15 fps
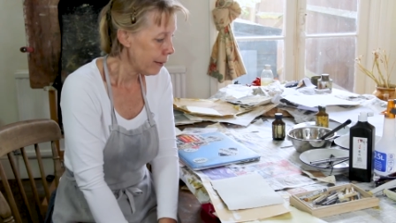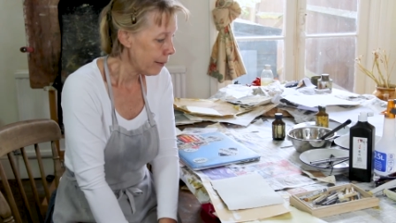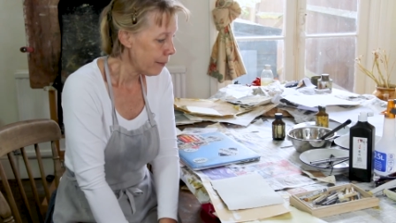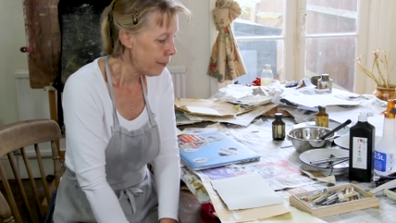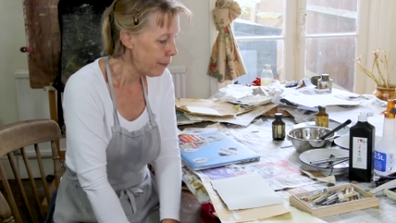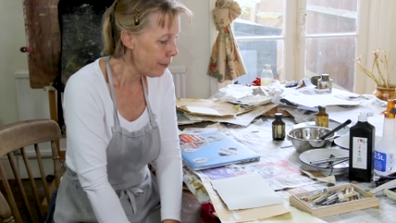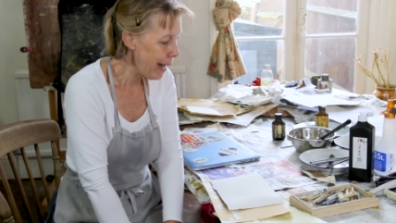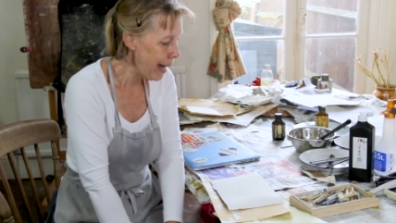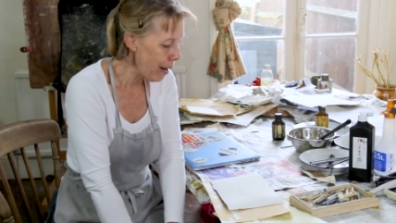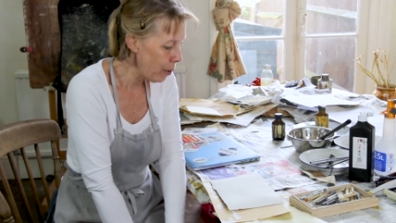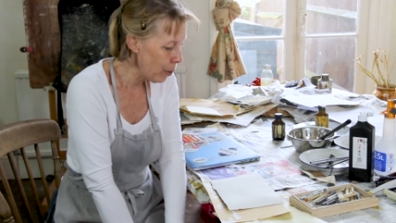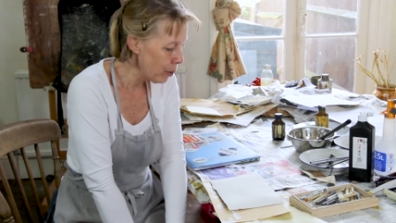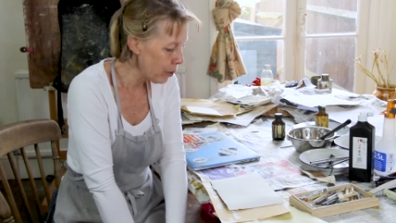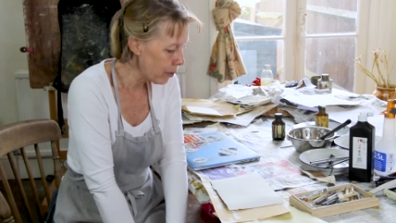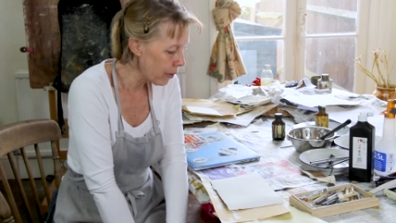
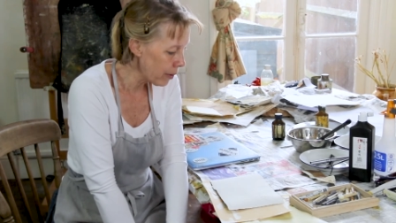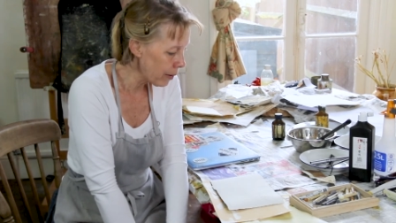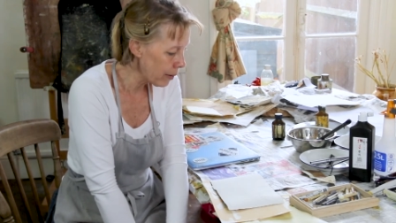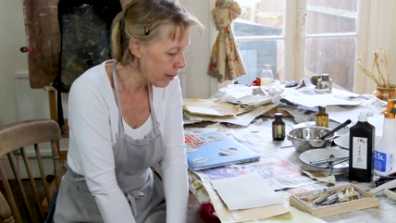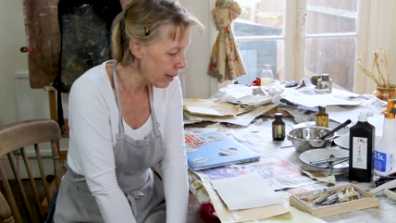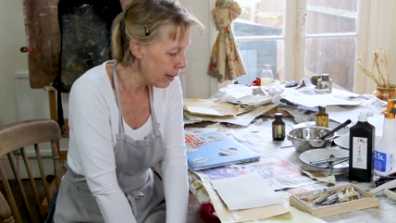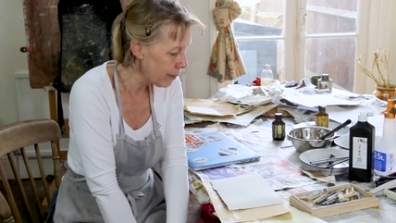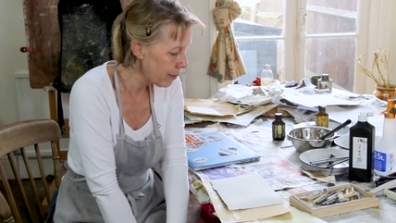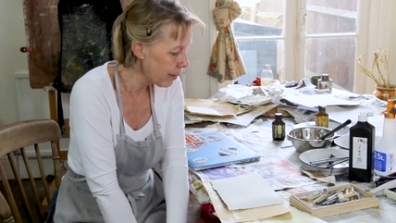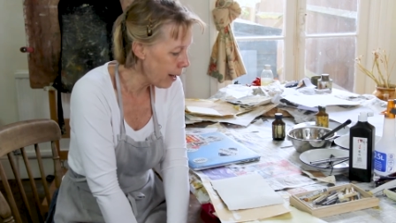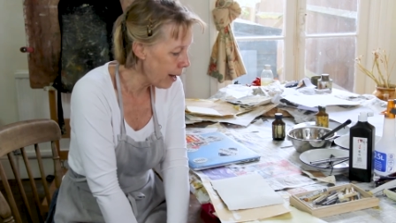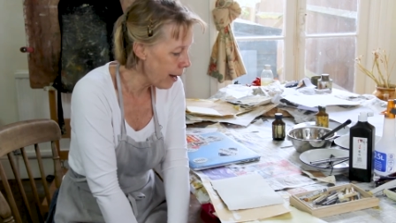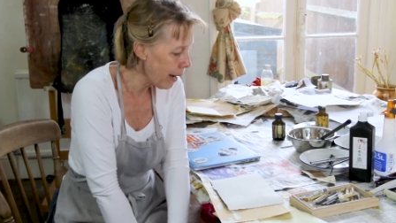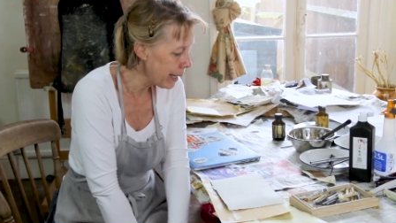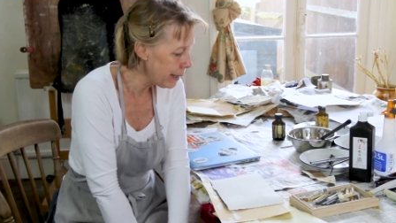found that
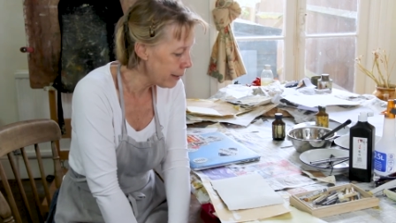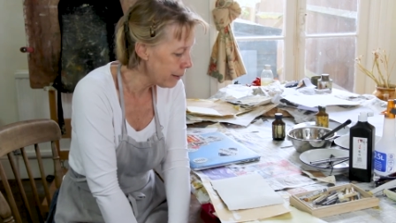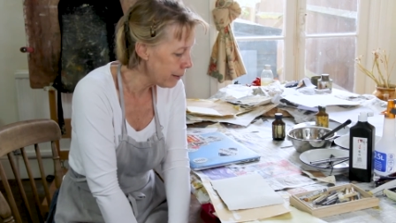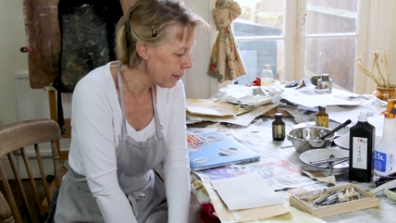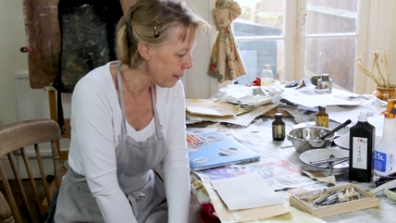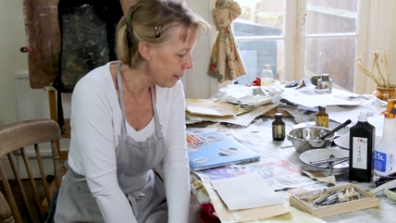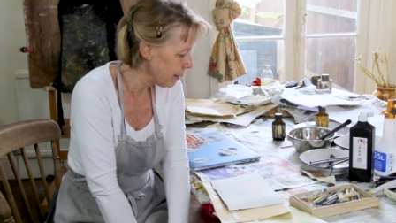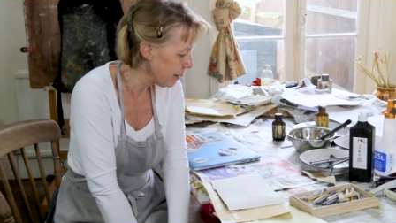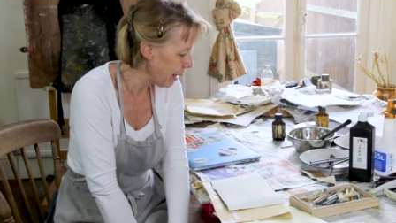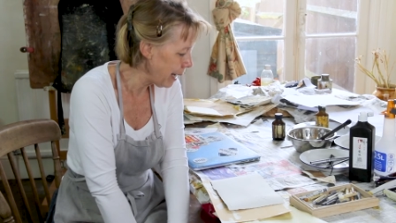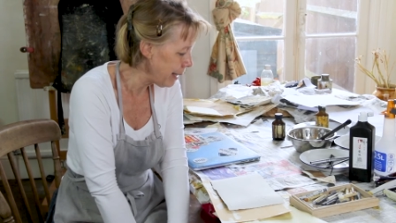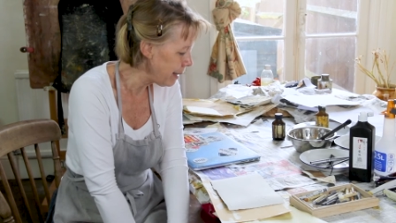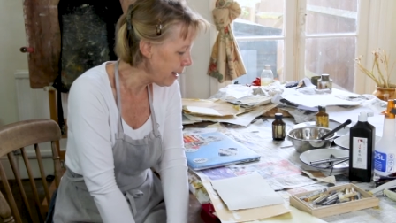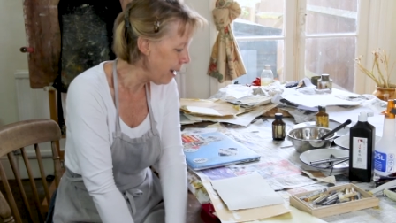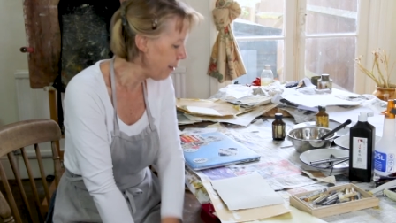I
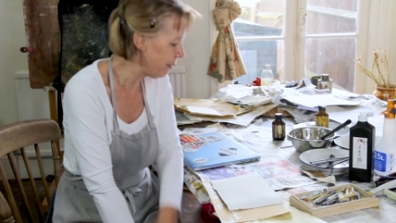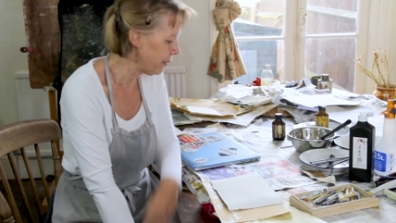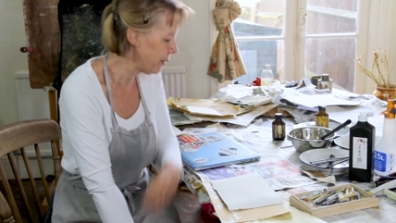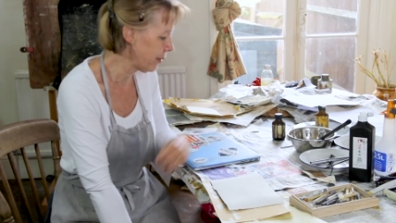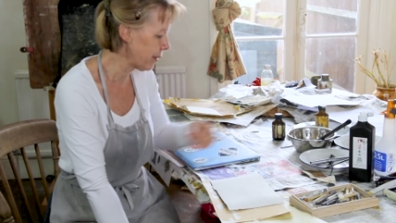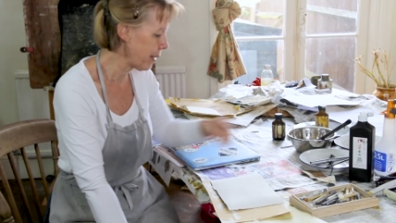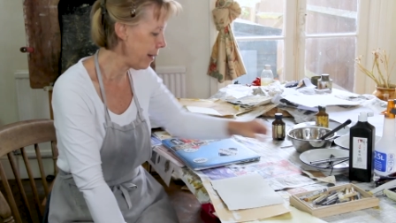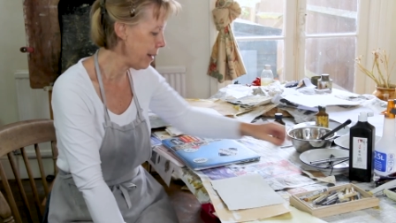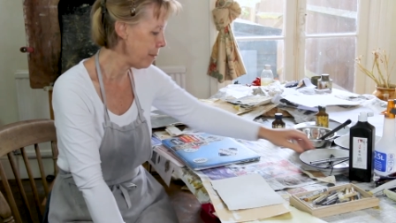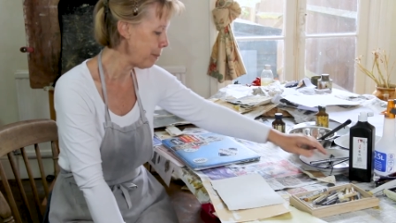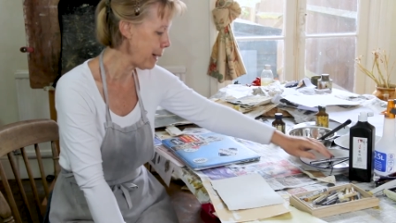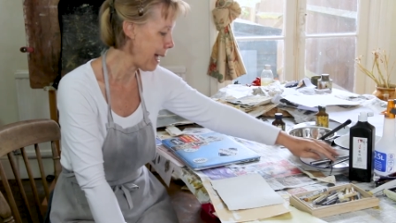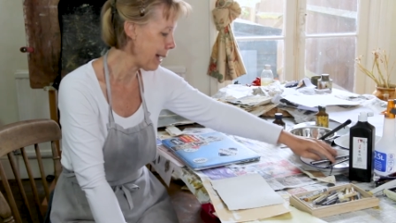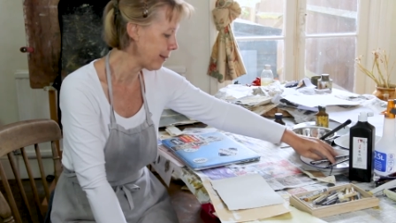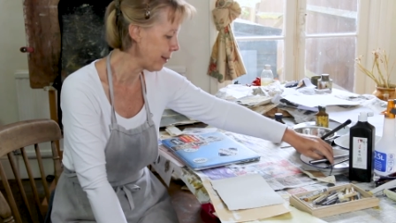love just going
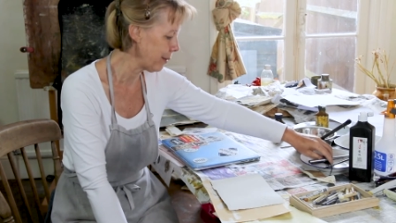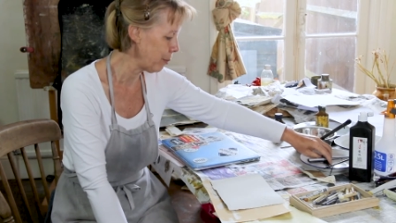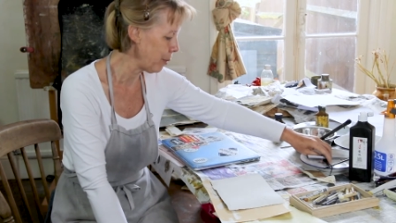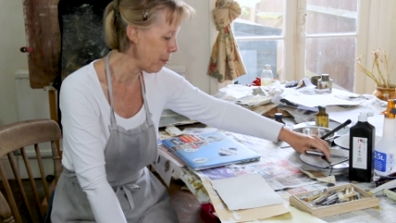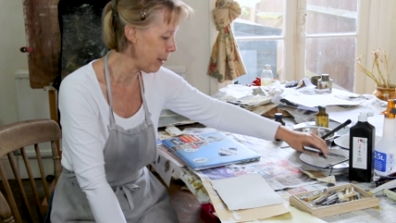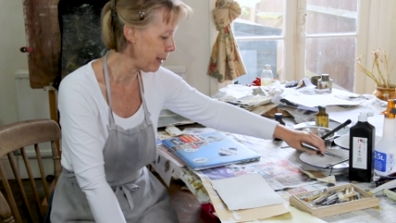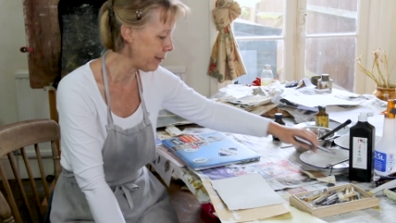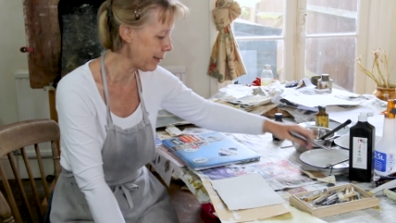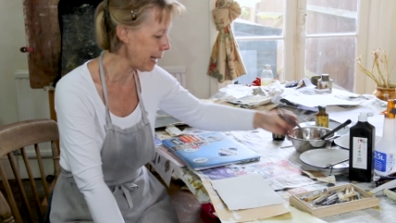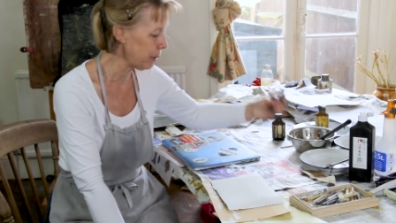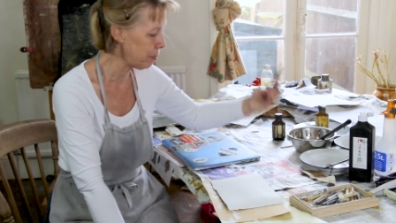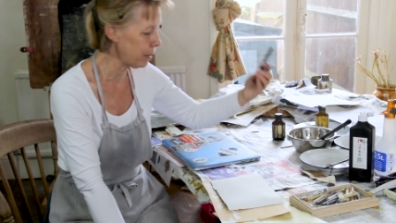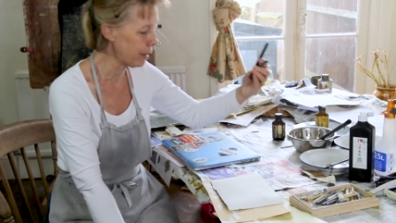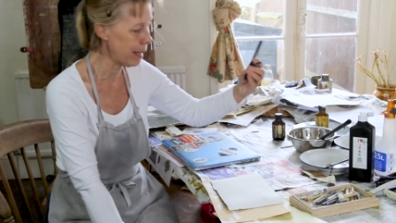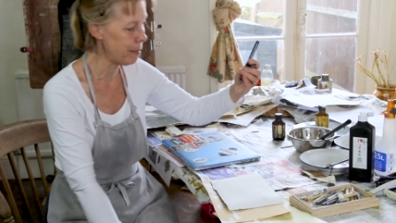back to what my
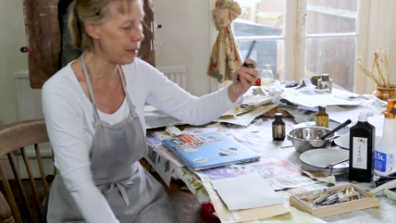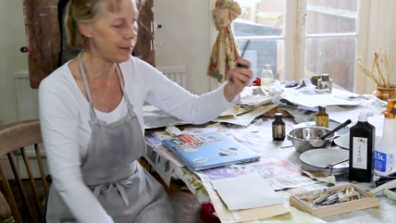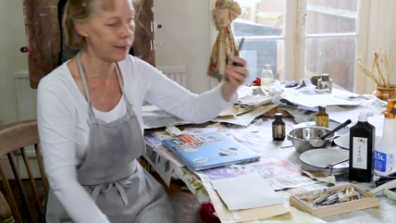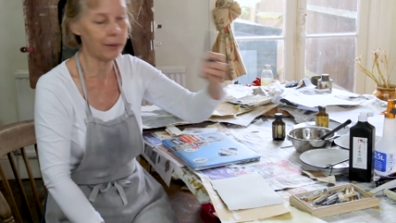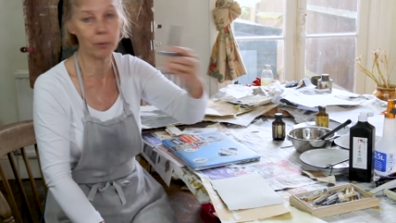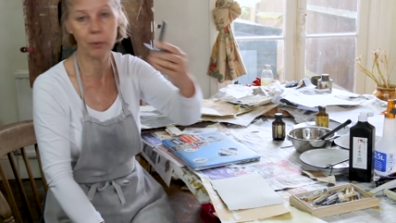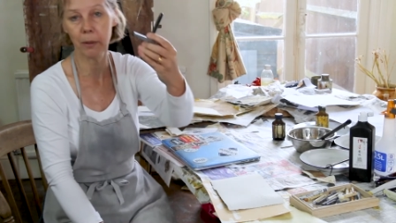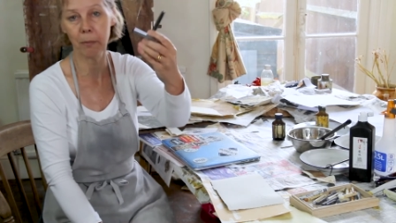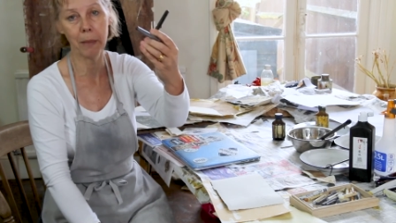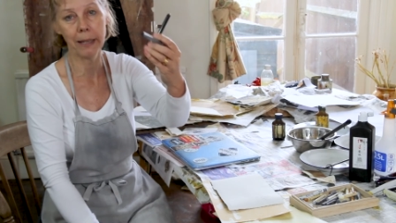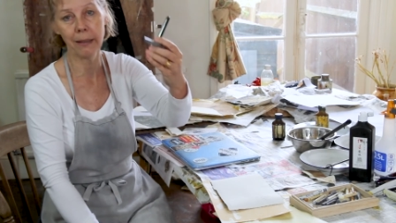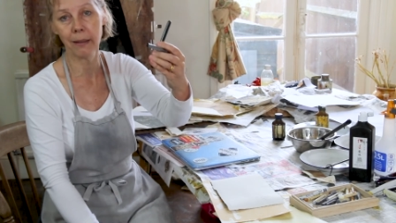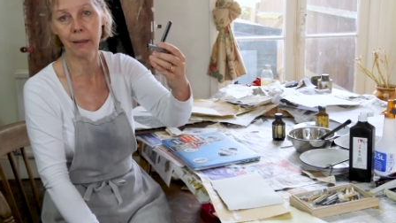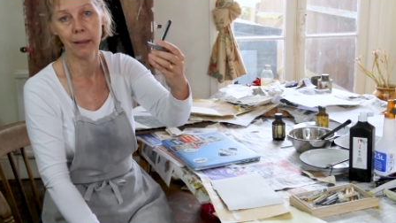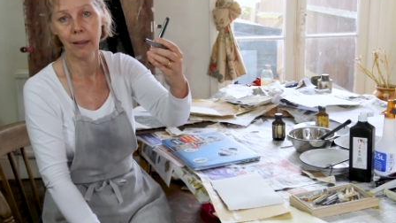sketchbook images with my